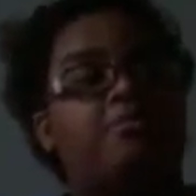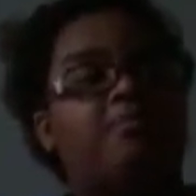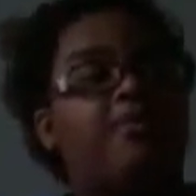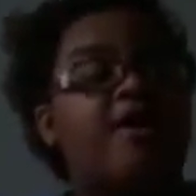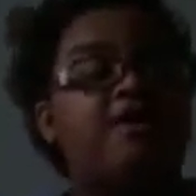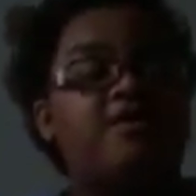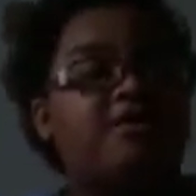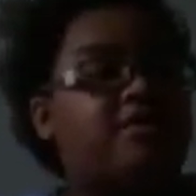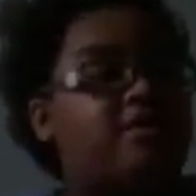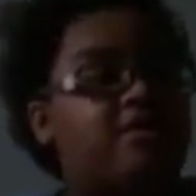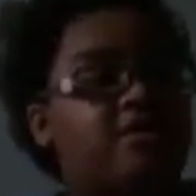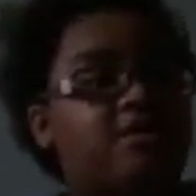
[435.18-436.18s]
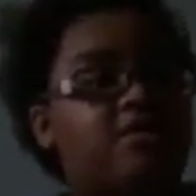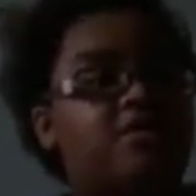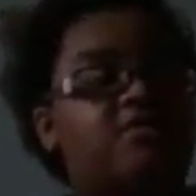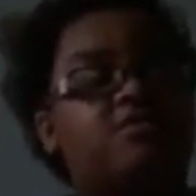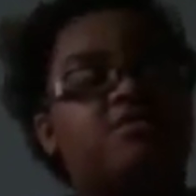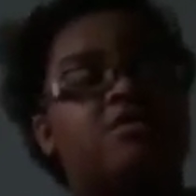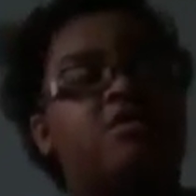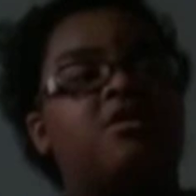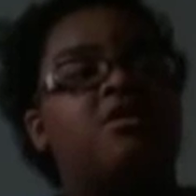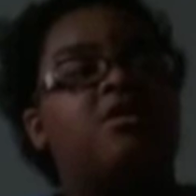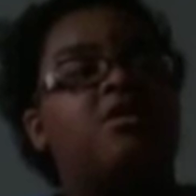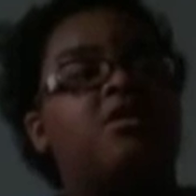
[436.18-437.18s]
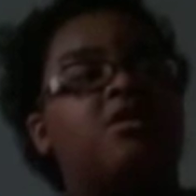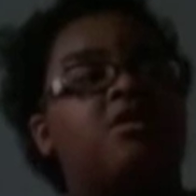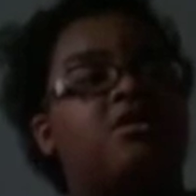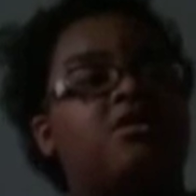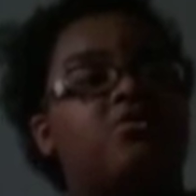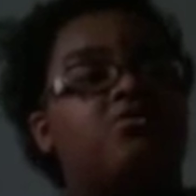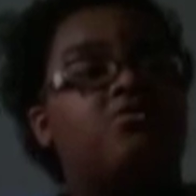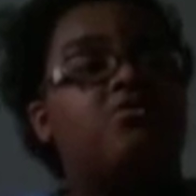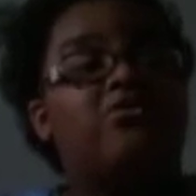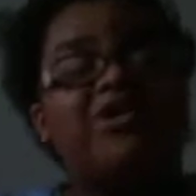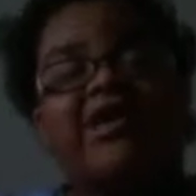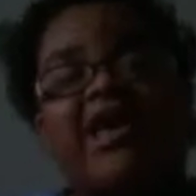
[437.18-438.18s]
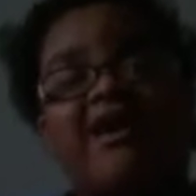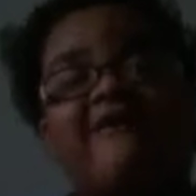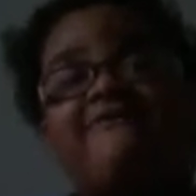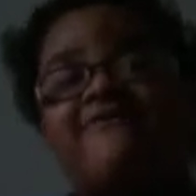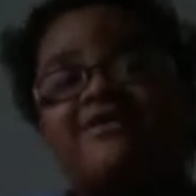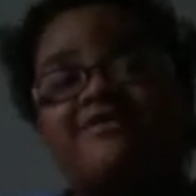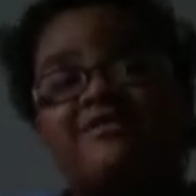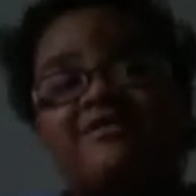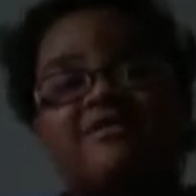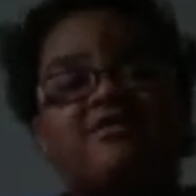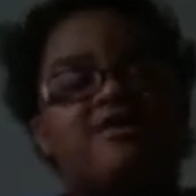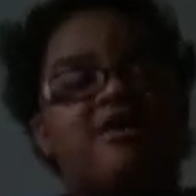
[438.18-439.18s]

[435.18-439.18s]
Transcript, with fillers: paintings on canvases.